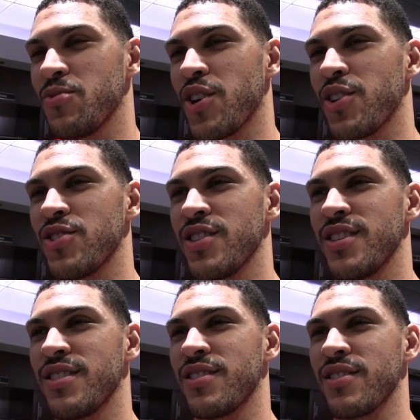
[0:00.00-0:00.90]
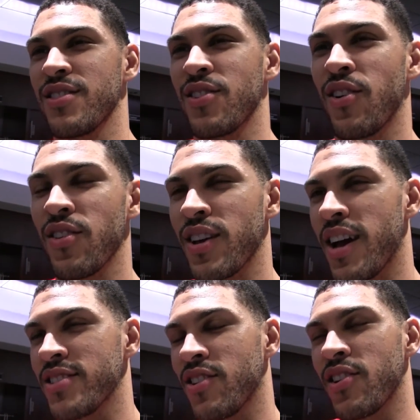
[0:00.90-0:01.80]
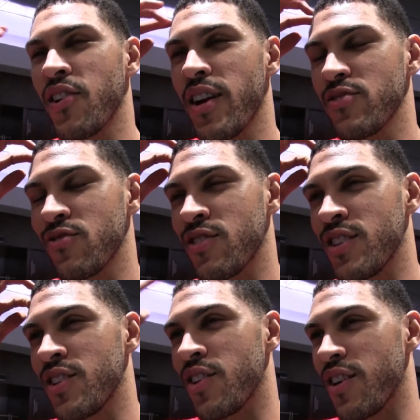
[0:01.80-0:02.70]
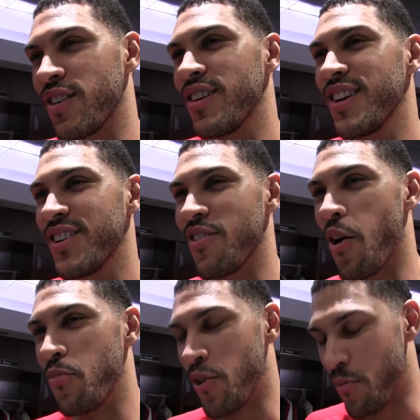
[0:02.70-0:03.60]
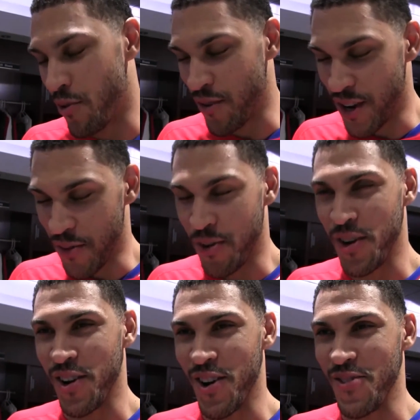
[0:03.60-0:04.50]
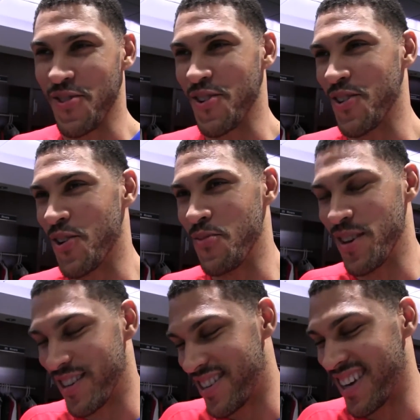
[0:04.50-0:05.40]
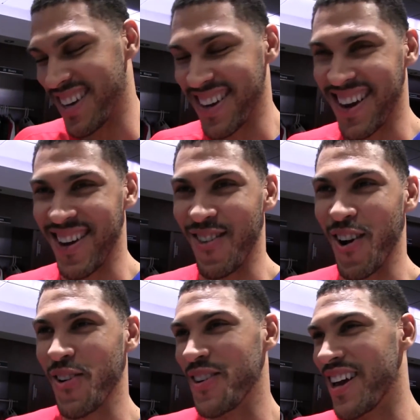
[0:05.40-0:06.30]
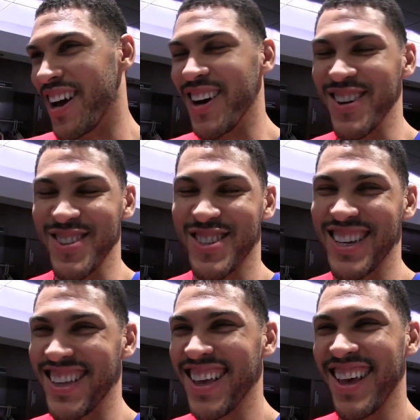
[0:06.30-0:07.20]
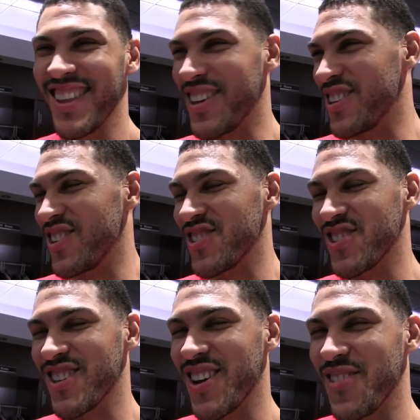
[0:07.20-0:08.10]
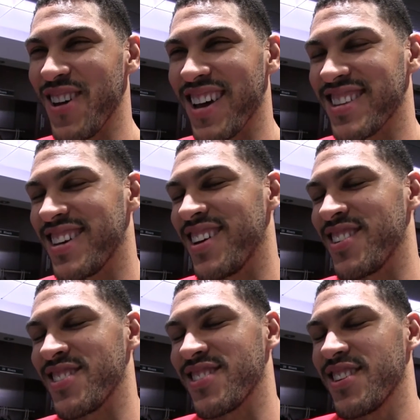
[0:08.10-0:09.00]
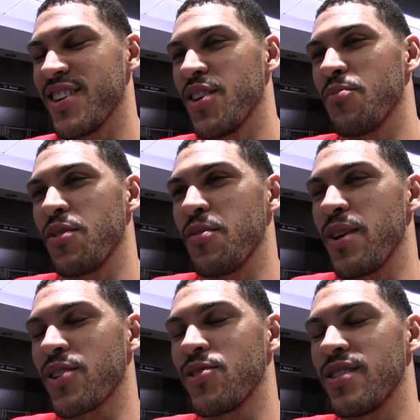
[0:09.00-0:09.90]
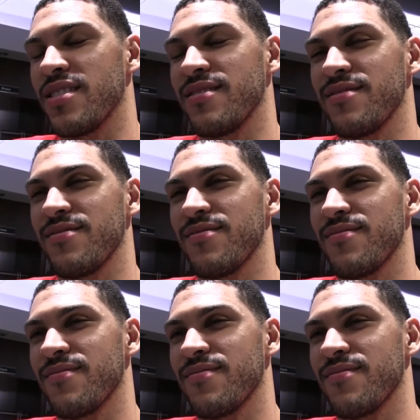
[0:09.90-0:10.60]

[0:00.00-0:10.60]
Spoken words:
jersey and you know, all the guys' autographs on it, or I'll pull my ring, put it on for a little bit, tag it out, walk around the house, and you know, just slide it back down, put it back in place.